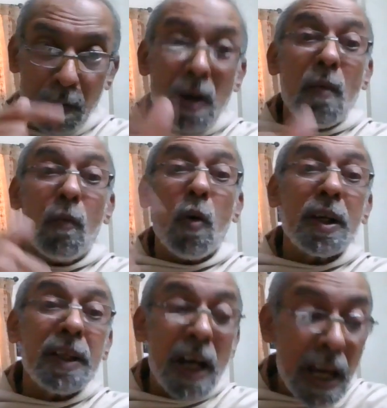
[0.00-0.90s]
of
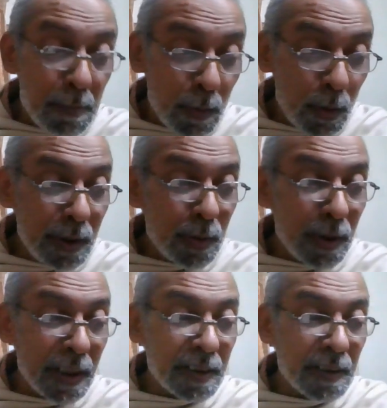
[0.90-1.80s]
what I am going to
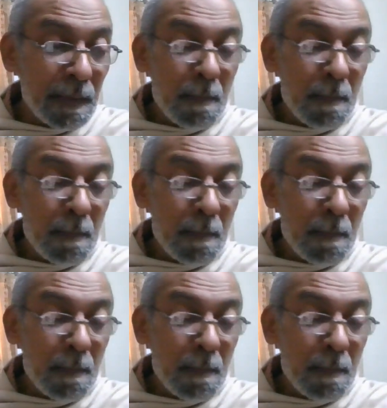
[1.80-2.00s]
get.